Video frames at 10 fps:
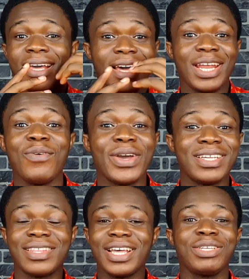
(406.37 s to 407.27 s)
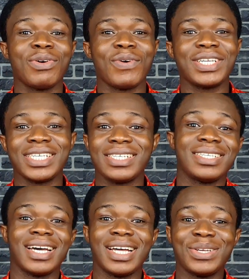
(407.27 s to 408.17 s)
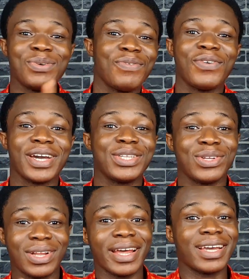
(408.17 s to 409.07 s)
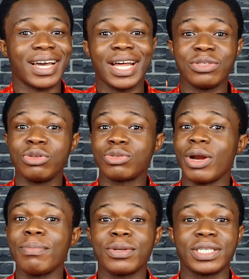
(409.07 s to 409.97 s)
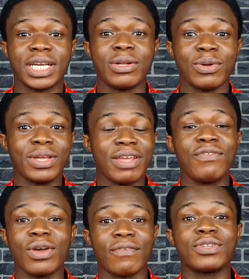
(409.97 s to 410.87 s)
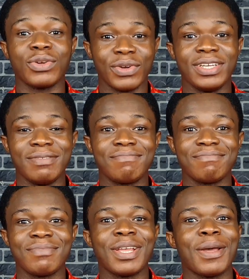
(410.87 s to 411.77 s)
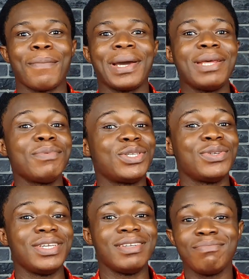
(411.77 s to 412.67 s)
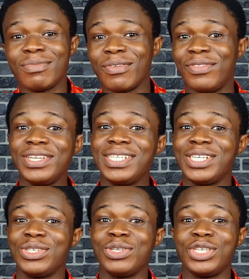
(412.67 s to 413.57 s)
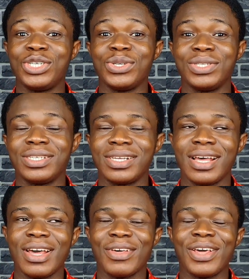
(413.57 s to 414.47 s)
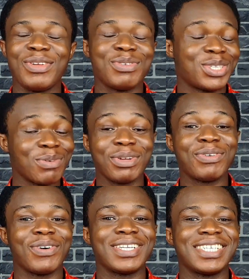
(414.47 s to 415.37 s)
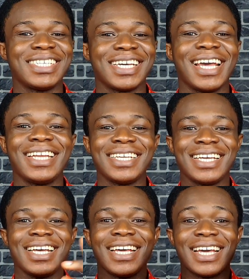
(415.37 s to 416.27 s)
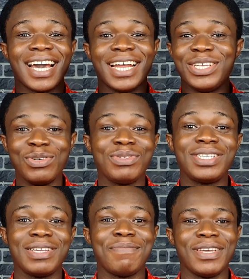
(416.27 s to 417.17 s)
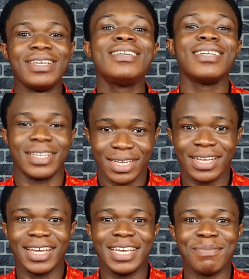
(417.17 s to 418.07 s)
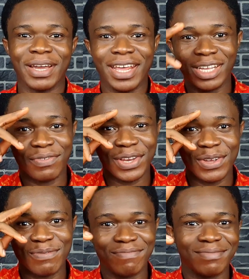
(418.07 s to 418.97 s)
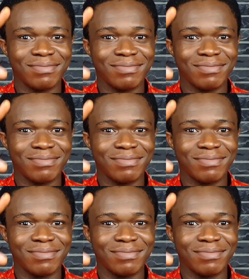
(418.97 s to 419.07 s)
Anyway, thanks for watching, and don't forget to like and subscribe to the channel if you haven't already. My name is Udi, this is Udi Shoots. Thank you so much for watching again, and you'd see me in my next video.